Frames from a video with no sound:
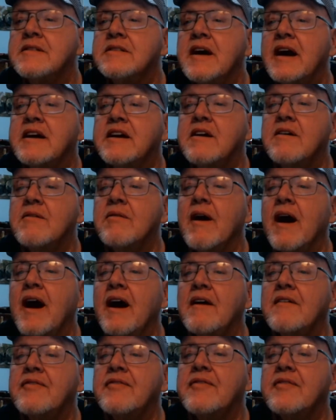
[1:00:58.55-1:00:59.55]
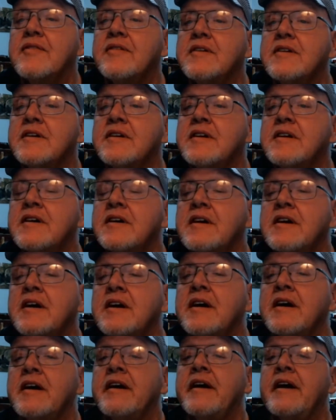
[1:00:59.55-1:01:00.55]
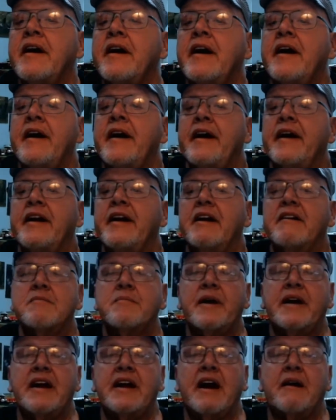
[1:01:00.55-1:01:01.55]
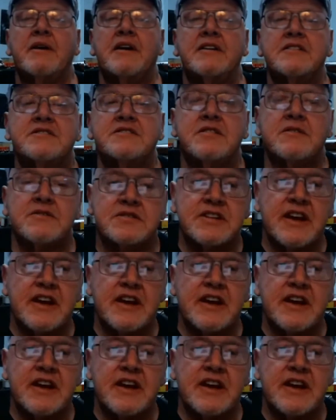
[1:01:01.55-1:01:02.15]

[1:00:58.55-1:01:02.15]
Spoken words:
thank you, Ralph. And everybody, I want to